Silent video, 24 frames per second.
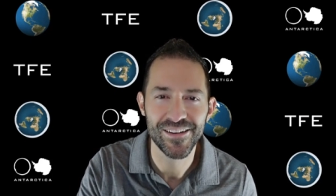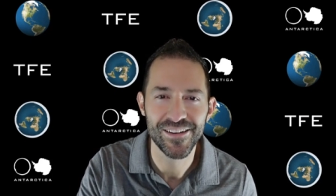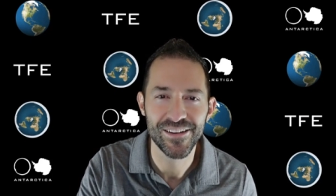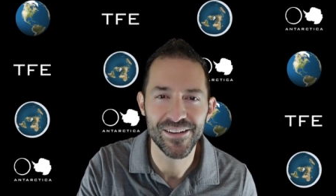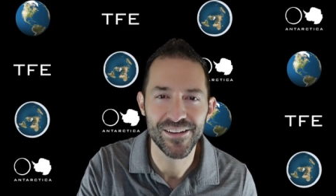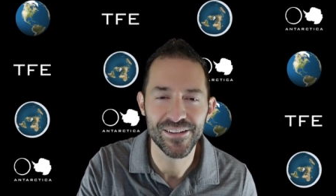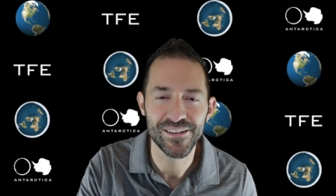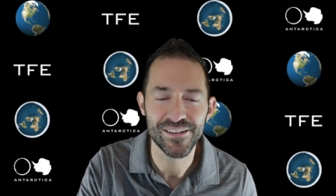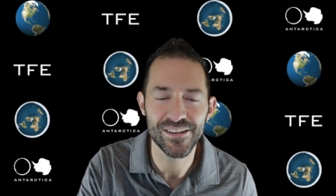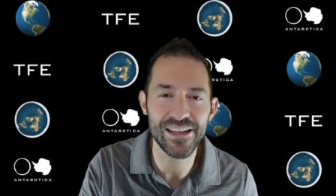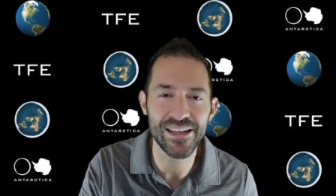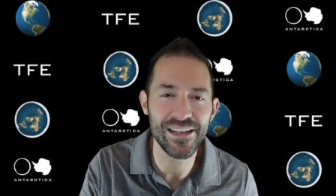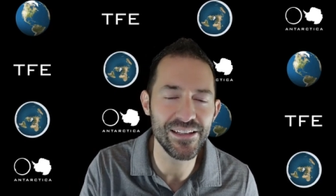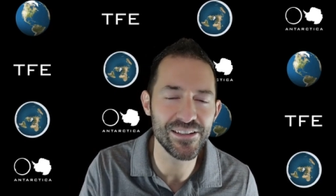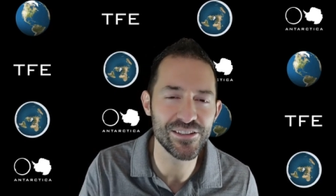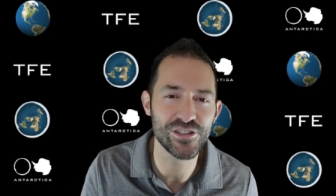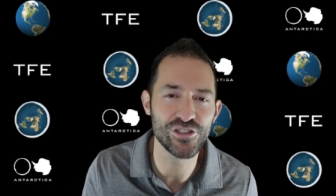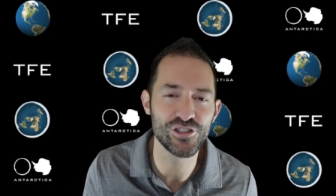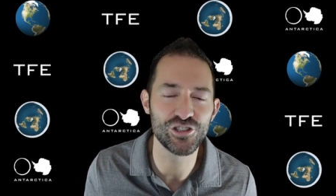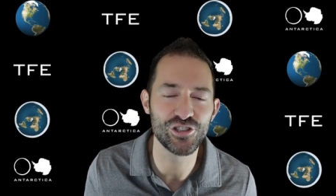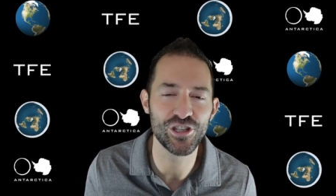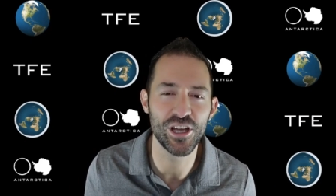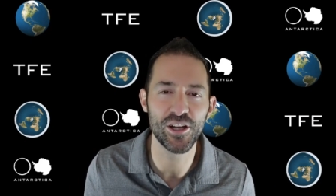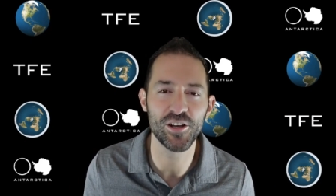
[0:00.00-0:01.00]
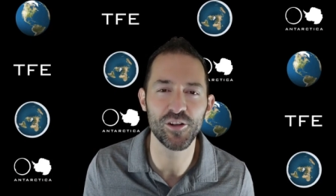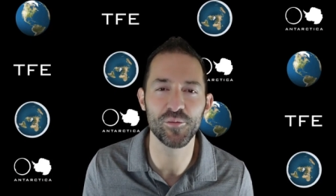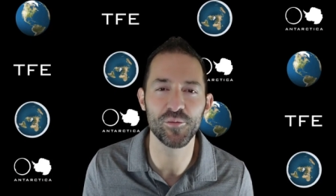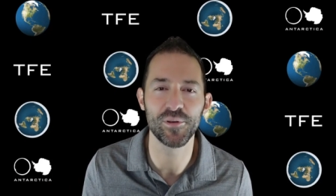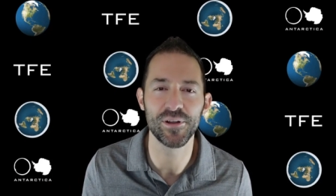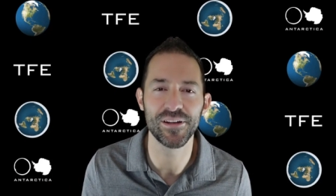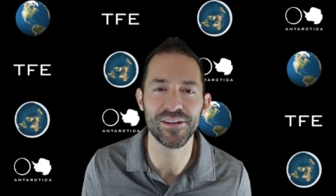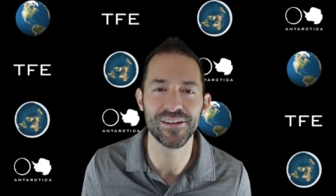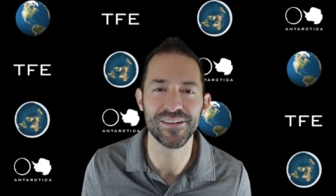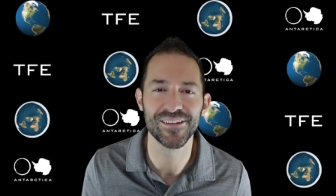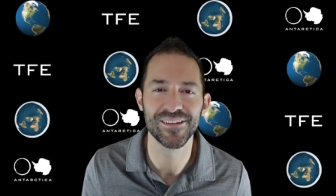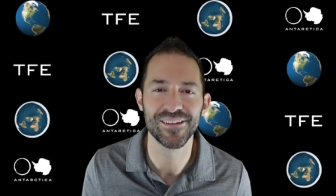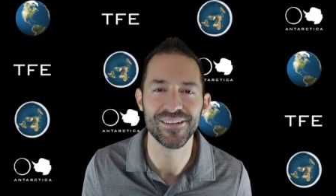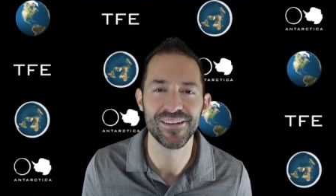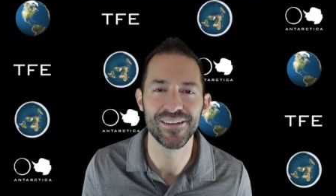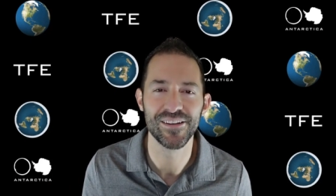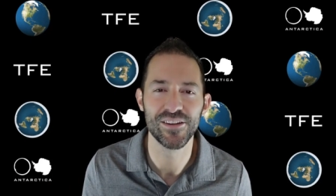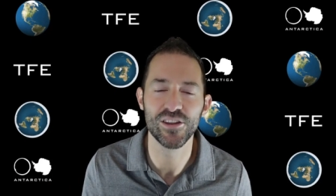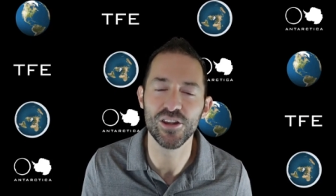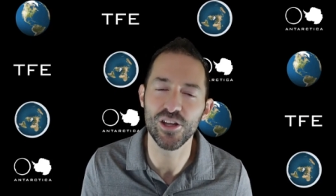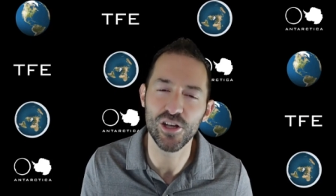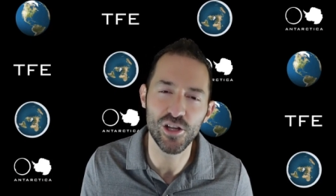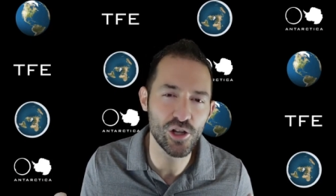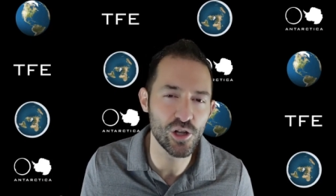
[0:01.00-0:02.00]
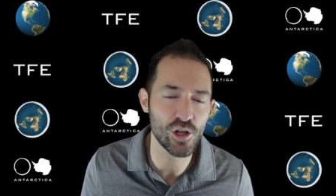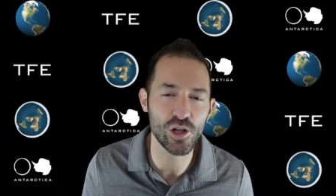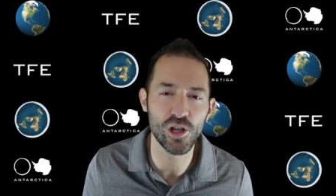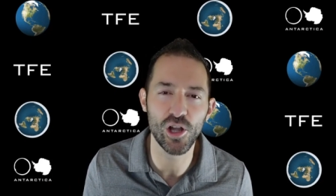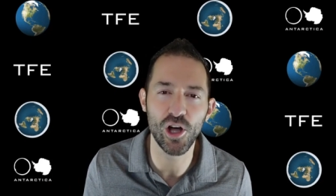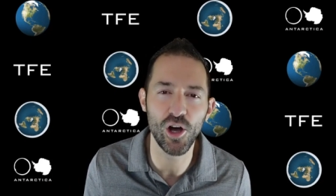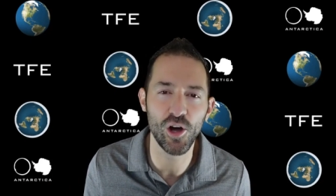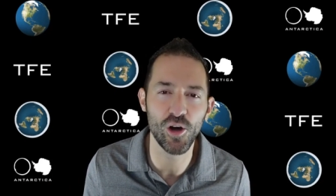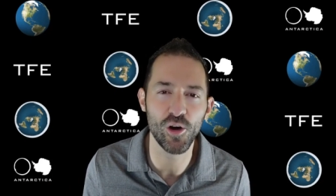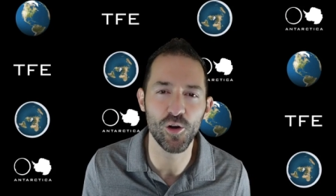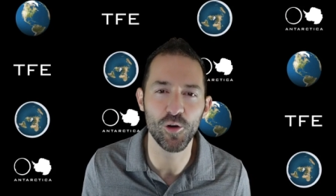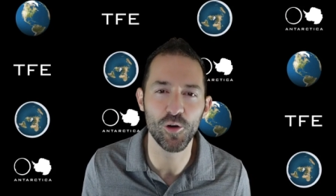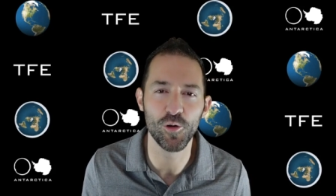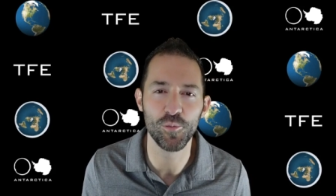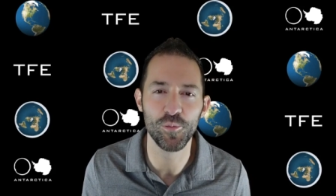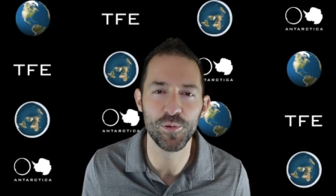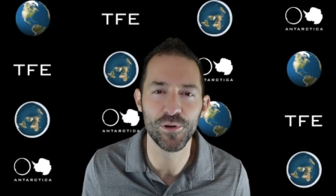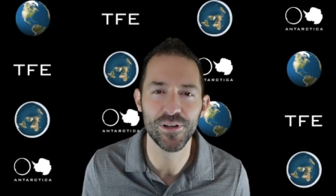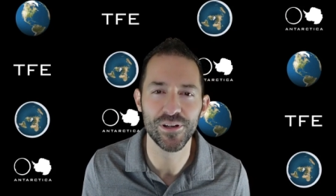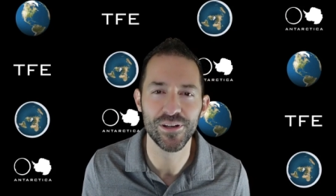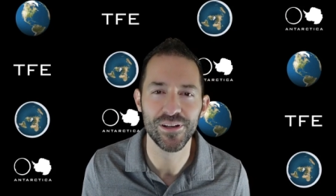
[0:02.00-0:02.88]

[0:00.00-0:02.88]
Ladies and gentlemen, the globe